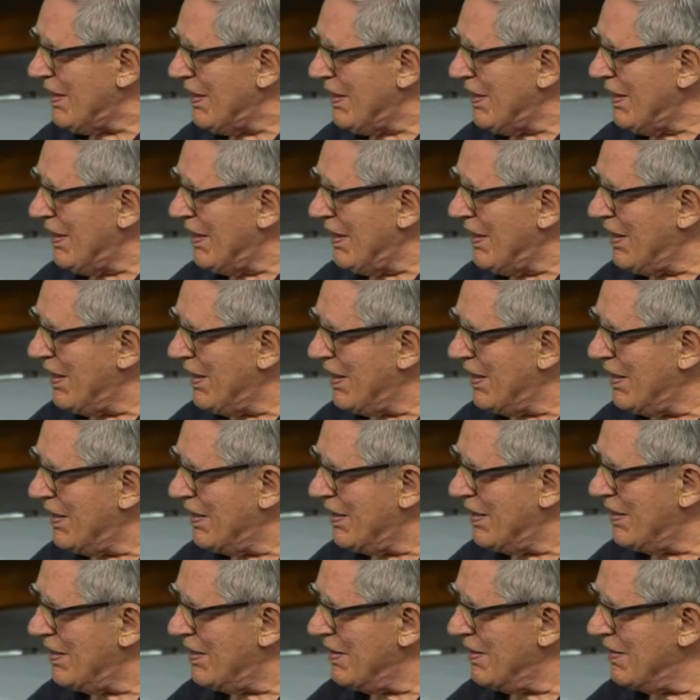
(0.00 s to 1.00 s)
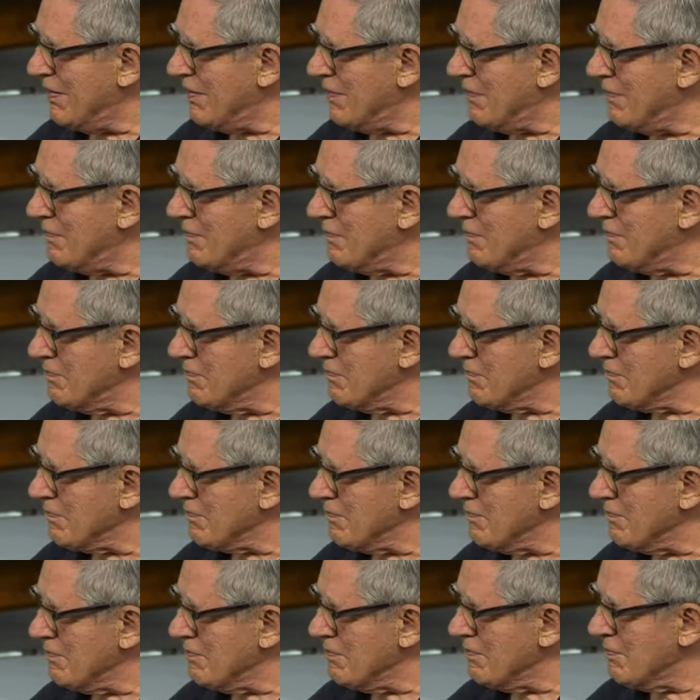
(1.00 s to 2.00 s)

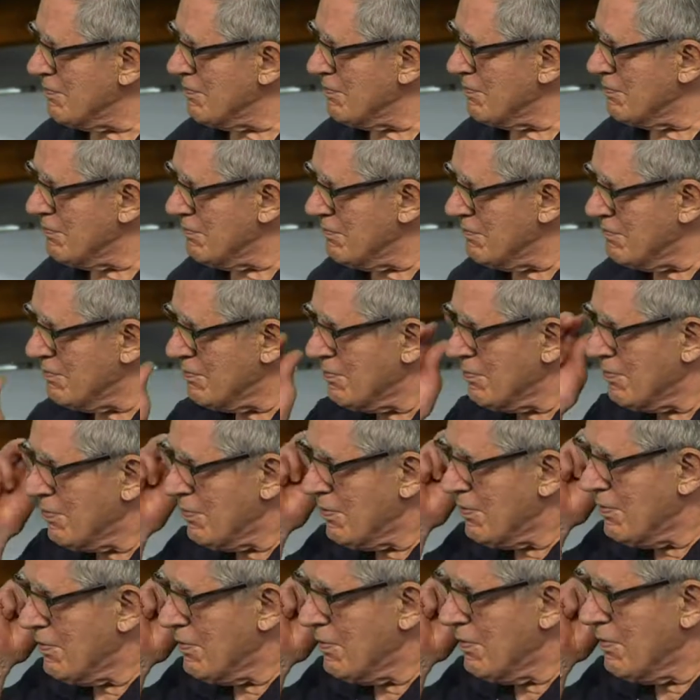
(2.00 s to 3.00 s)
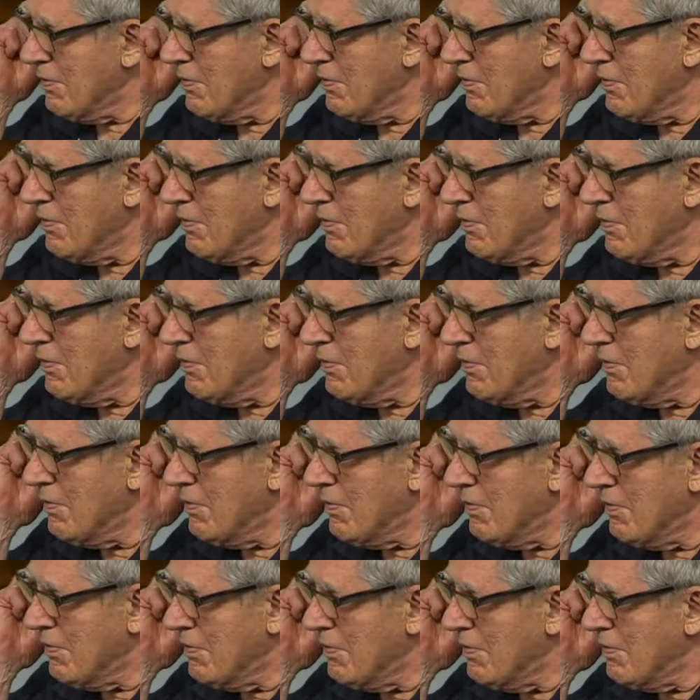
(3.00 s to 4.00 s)

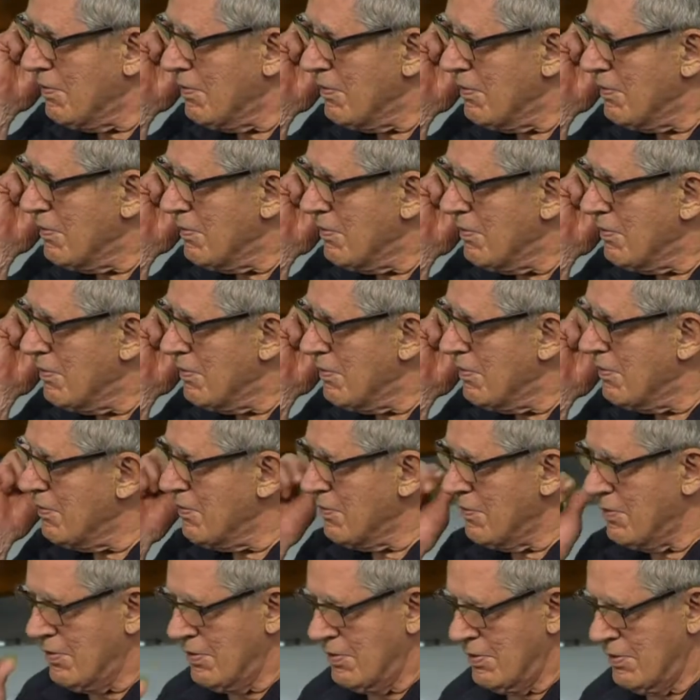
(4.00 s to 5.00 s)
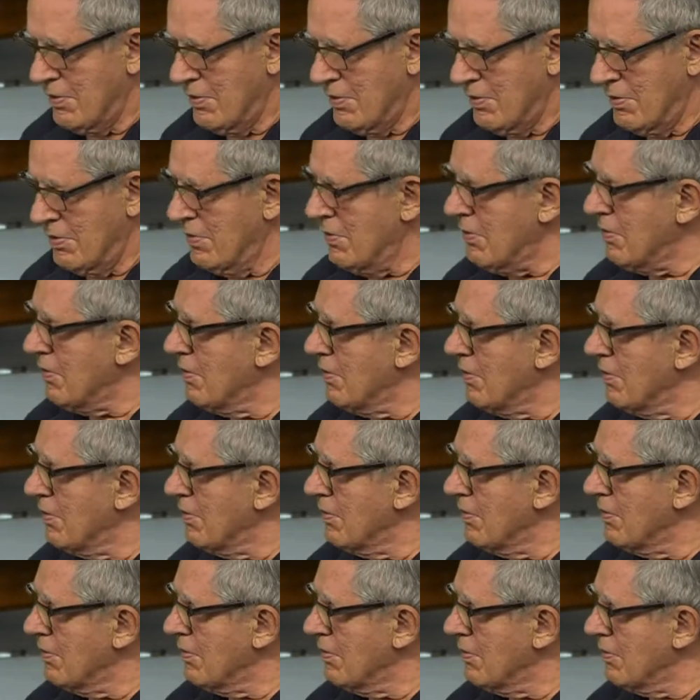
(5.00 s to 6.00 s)

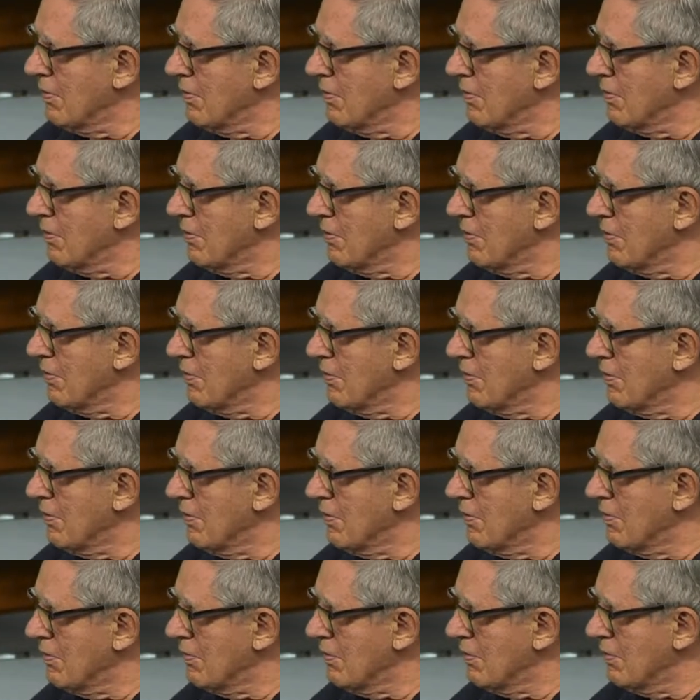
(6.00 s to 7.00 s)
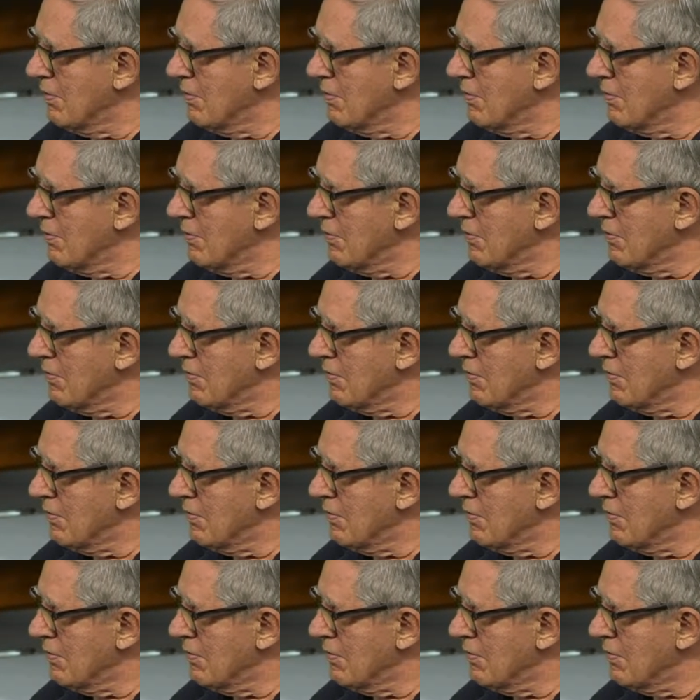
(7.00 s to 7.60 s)
(not speaking)